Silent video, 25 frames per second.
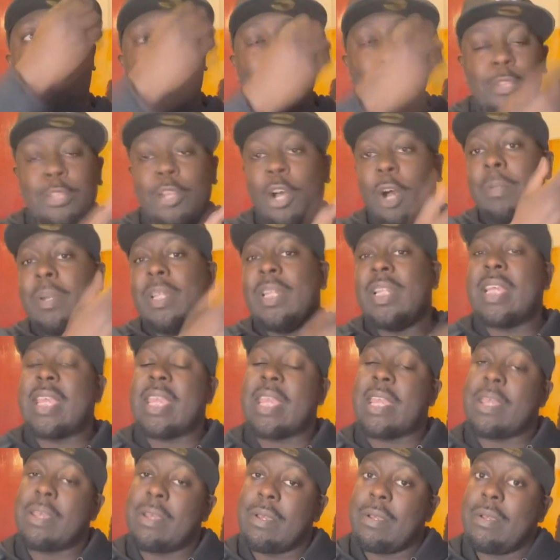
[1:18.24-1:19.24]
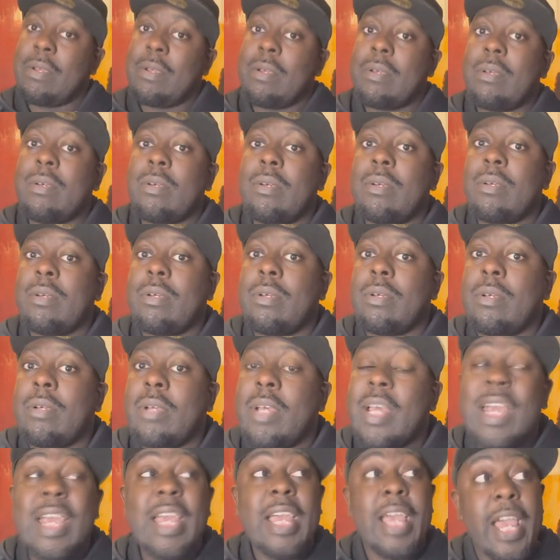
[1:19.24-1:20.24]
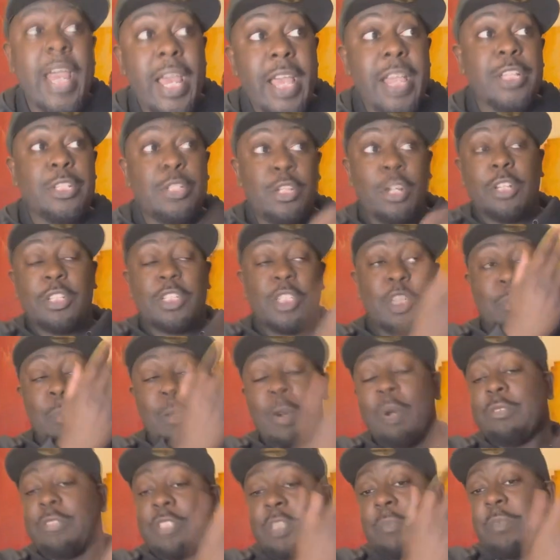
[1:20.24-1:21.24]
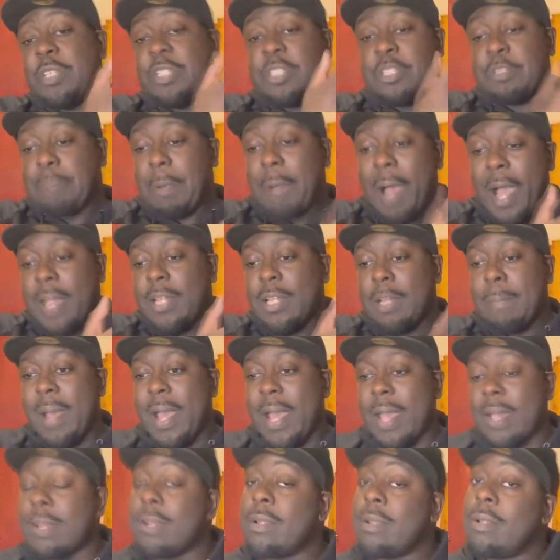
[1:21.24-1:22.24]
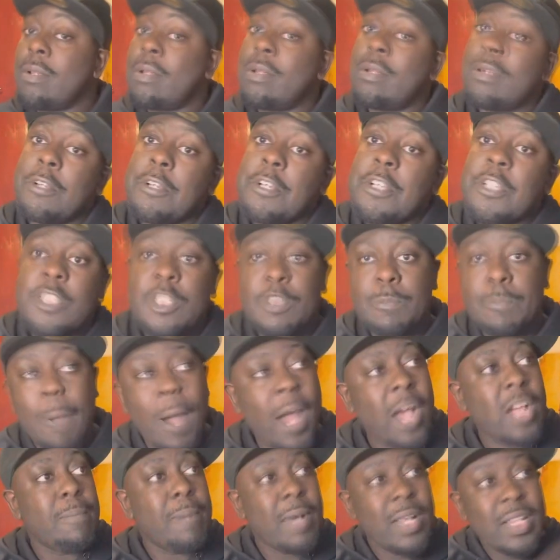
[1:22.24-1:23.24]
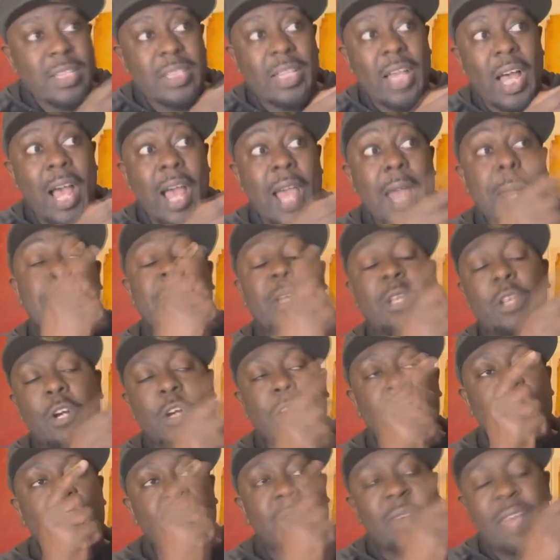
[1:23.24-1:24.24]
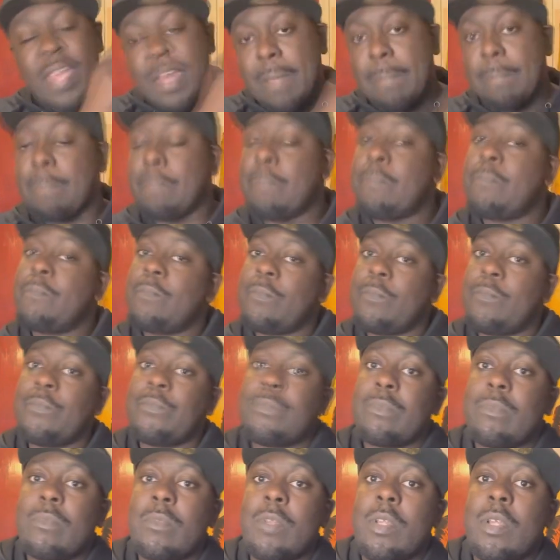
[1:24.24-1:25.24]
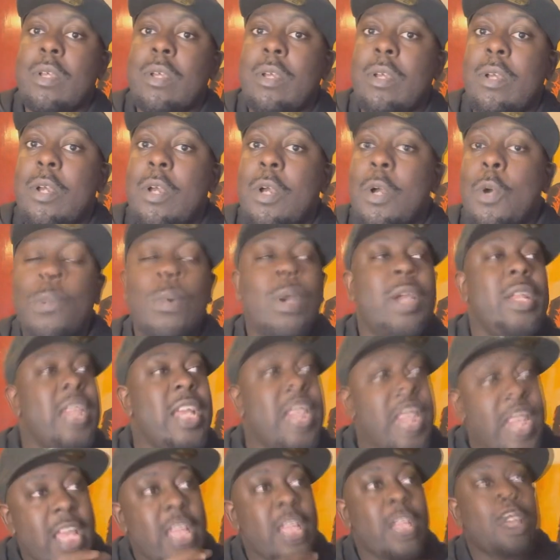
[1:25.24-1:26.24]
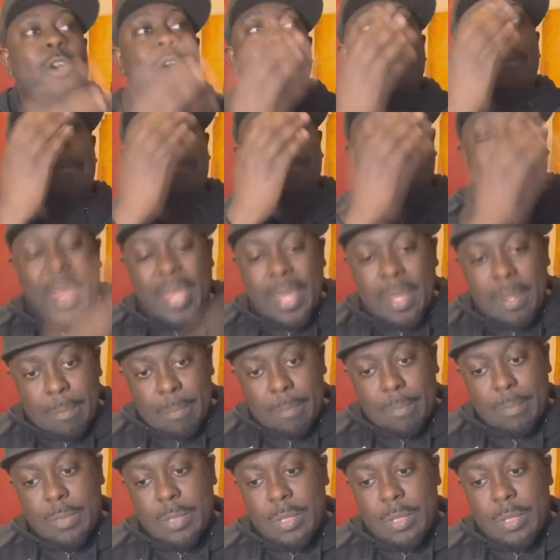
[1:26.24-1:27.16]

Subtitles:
anomaly. He's not supposed to be Spider-Man. Spider-Man died because of him. When he got bit